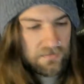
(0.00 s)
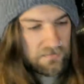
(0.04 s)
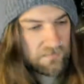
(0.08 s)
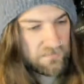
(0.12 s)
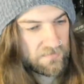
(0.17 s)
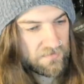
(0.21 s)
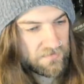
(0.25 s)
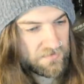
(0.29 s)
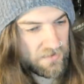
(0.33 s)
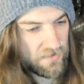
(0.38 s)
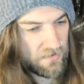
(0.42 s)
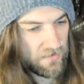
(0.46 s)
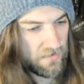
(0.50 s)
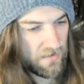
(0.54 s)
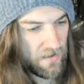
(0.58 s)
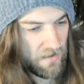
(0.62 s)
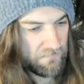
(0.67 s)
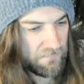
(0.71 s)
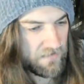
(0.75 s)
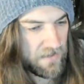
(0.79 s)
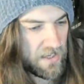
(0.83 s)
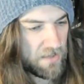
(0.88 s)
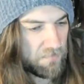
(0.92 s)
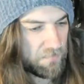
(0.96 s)
So I'm
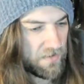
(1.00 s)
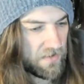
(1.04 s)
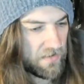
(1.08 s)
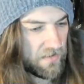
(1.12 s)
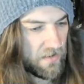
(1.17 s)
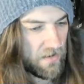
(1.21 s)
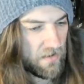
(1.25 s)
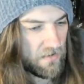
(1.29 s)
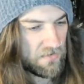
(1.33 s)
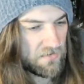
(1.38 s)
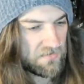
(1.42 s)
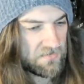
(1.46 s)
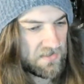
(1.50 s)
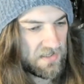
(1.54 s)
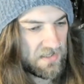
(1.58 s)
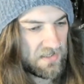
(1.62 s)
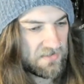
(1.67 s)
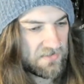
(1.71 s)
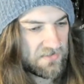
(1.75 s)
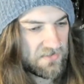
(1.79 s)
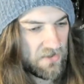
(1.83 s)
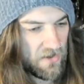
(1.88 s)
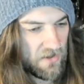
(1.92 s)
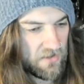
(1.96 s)
keeping those
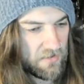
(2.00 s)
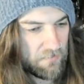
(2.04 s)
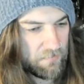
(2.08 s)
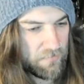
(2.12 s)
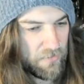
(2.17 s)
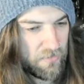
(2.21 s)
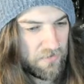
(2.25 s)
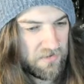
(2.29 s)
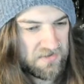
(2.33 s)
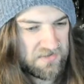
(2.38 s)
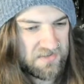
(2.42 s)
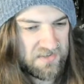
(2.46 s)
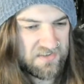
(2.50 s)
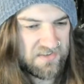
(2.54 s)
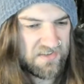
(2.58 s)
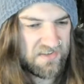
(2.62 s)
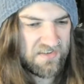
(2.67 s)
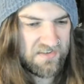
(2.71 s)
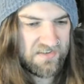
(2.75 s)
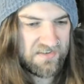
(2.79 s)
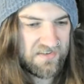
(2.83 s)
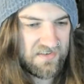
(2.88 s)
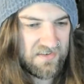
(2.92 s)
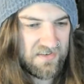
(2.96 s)
inside the book because it's just
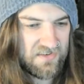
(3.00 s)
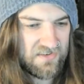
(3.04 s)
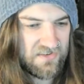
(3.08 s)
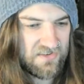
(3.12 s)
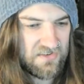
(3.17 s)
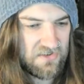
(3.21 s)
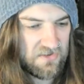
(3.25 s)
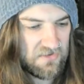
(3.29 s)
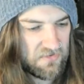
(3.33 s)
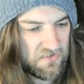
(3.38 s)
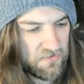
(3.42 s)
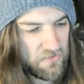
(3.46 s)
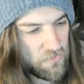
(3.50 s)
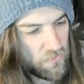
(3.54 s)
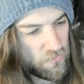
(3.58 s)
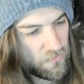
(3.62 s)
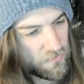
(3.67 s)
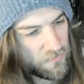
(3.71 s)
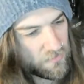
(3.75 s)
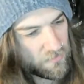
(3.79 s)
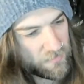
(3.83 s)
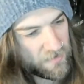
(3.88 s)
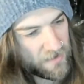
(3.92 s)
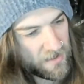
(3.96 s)
a cool
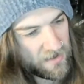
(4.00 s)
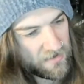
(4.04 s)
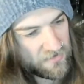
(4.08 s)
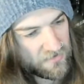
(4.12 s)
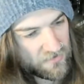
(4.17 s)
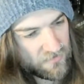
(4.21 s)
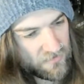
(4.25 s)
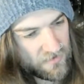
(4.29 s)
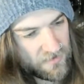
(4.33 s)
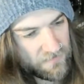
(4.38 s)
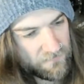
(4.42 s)
little bit of history.